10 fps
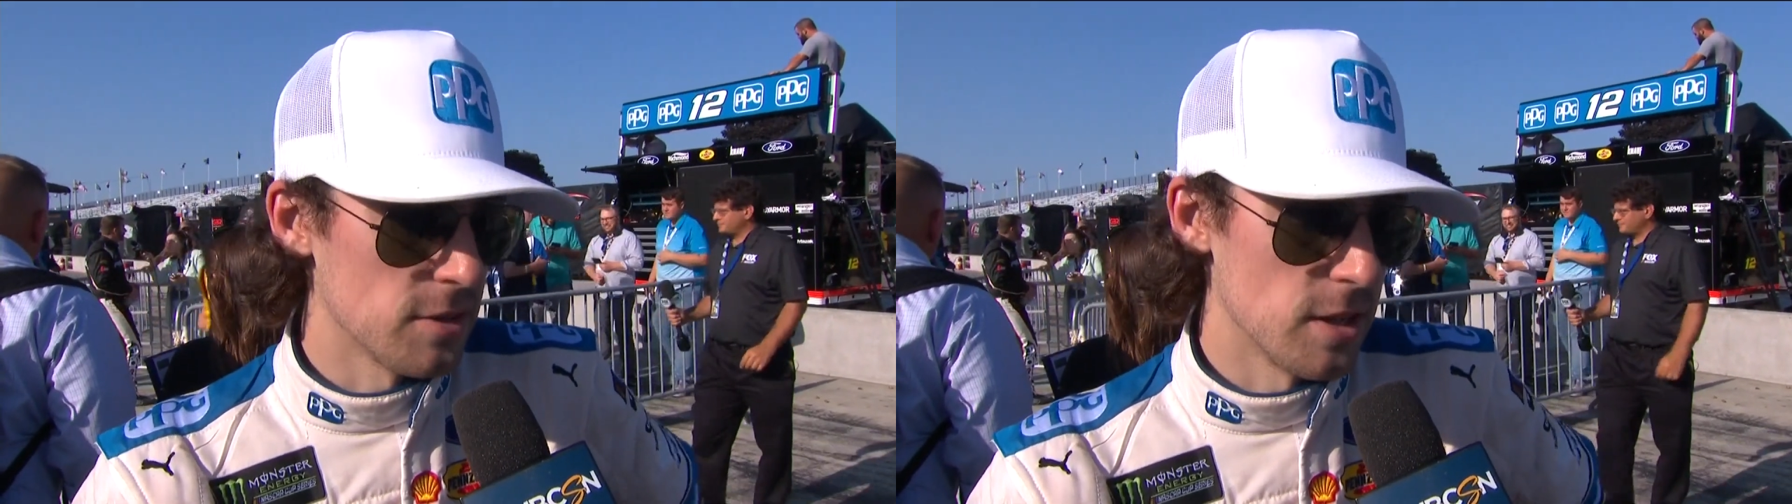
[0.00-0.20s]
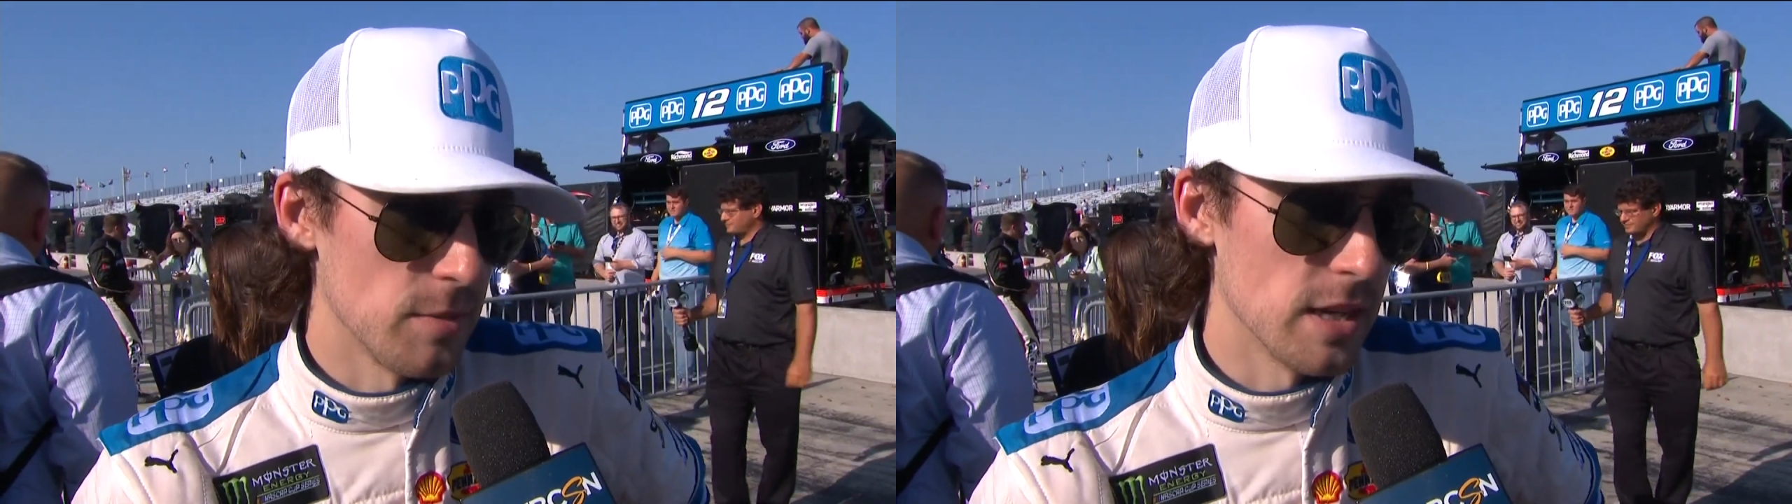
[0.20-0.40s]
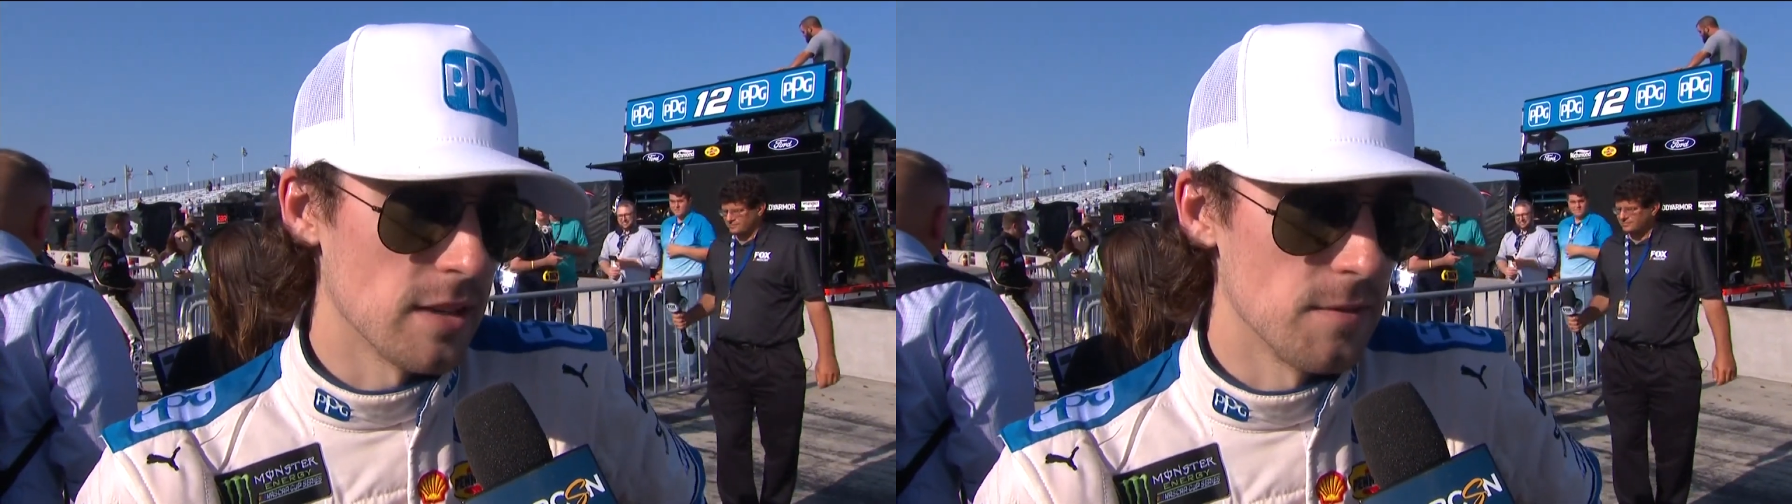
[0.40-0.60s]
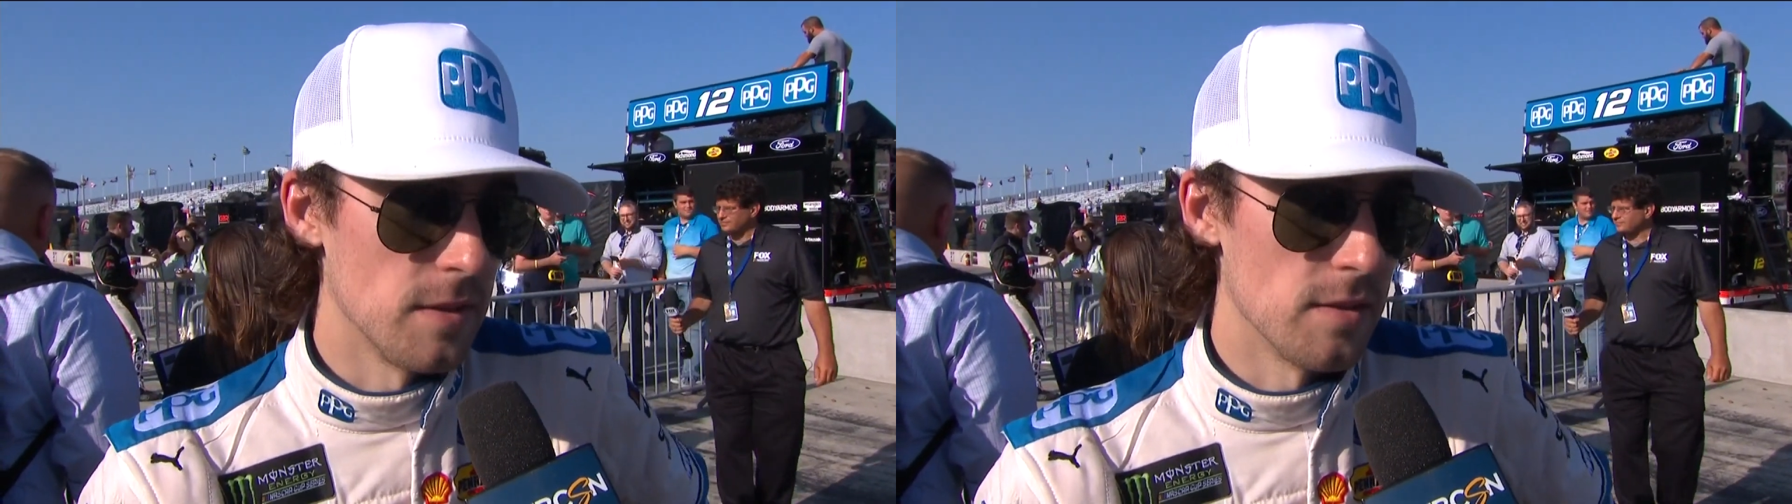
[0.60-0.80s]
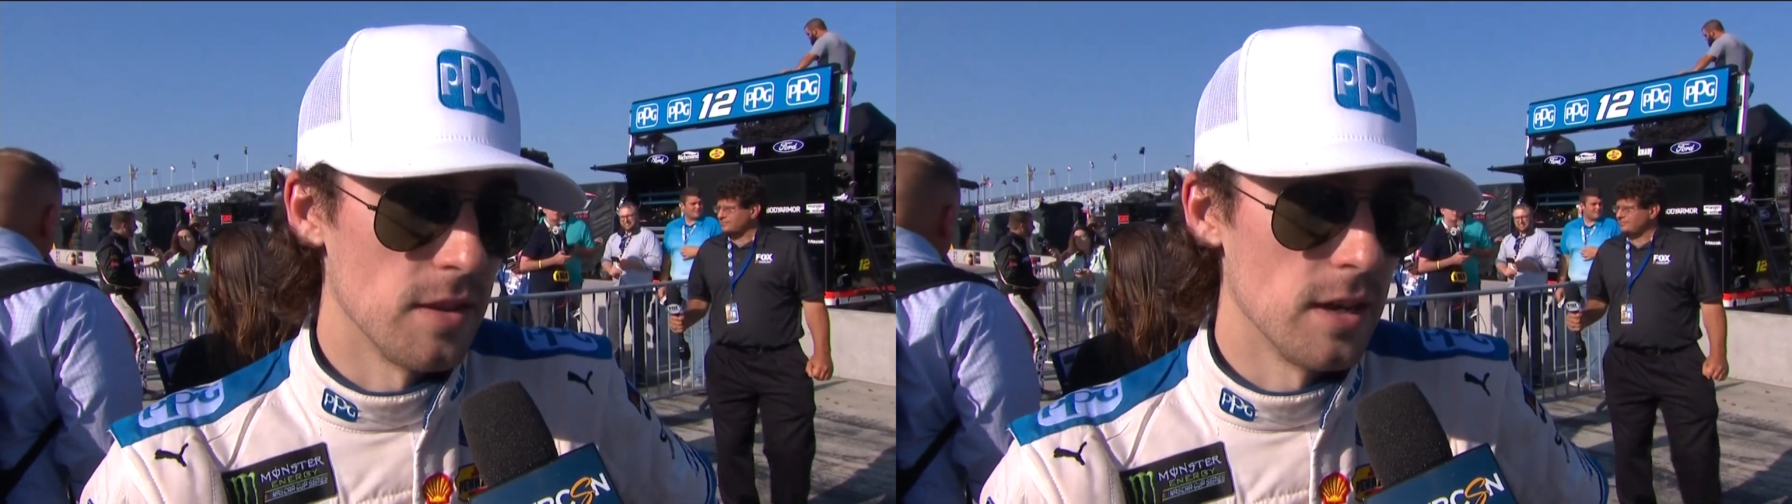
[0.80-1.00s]
or something and got to
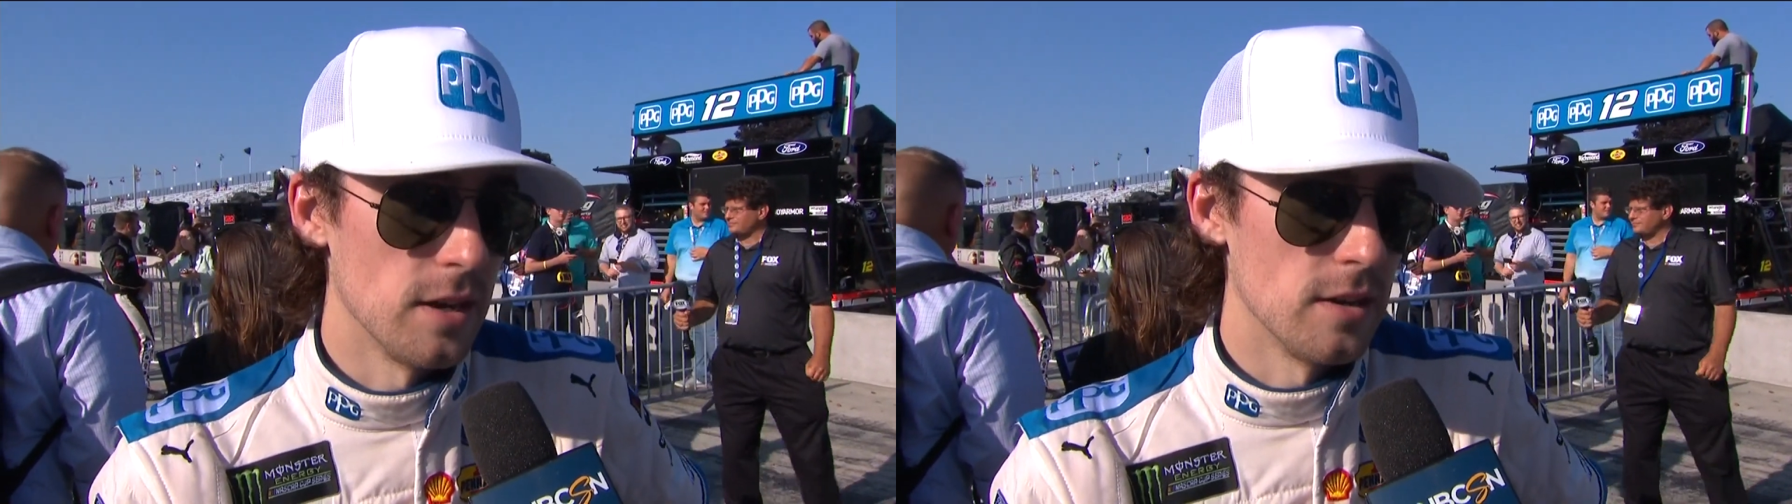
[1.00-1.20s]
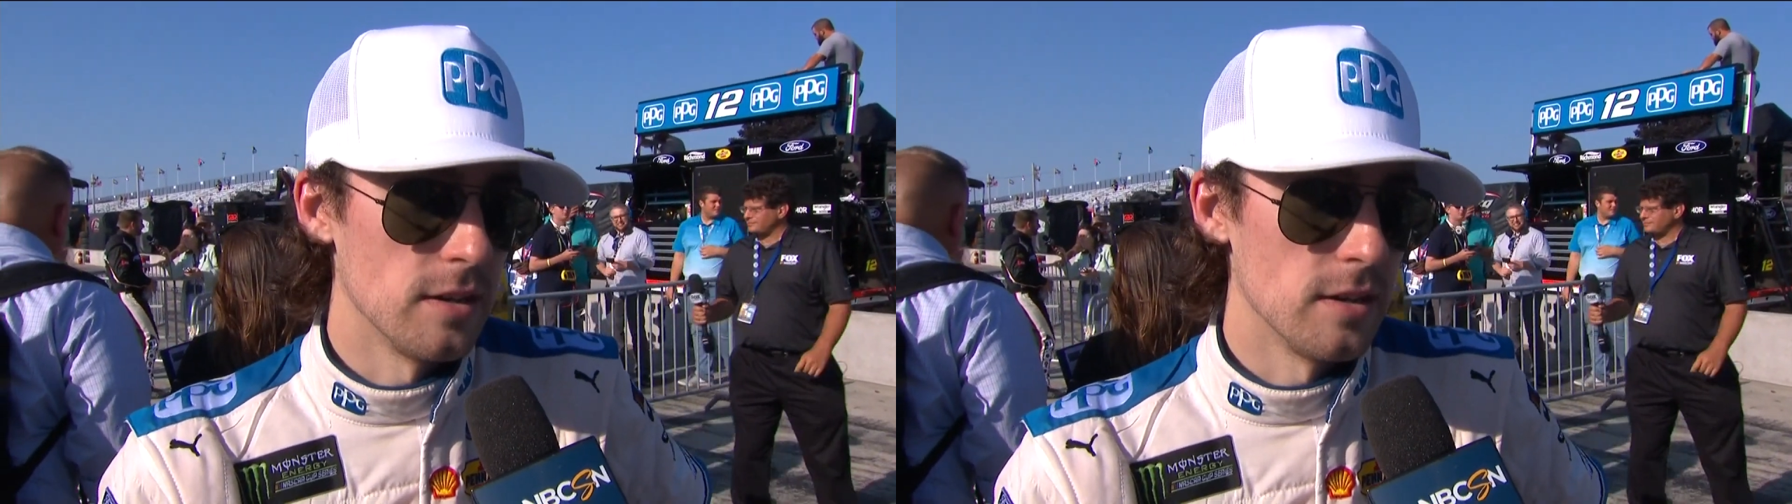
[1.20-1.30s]
5th there,